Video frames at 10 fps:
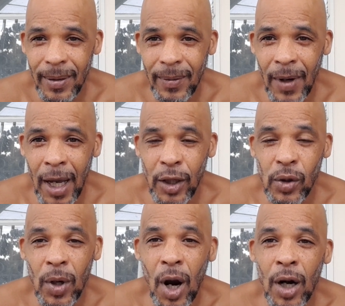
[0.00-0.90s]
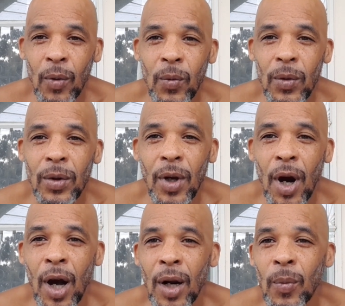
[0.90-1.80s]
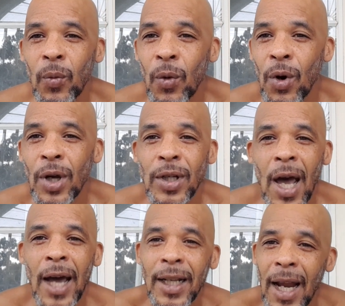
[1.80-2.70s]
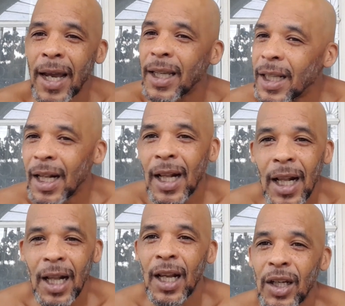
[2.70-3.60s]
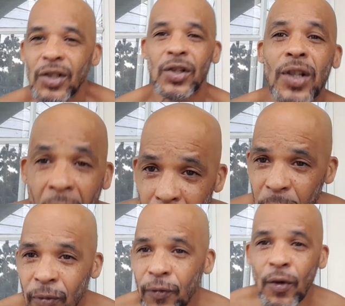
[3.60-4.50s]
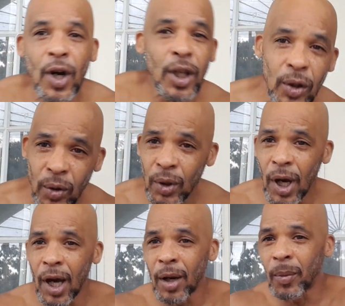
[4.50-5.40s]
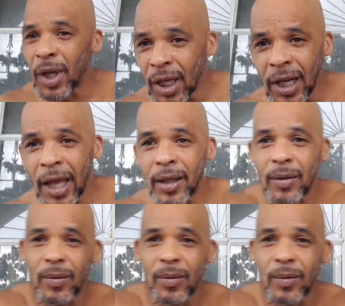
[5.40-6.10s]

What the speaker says: right? So the art of war is kind of like step in front, you know what I mean, like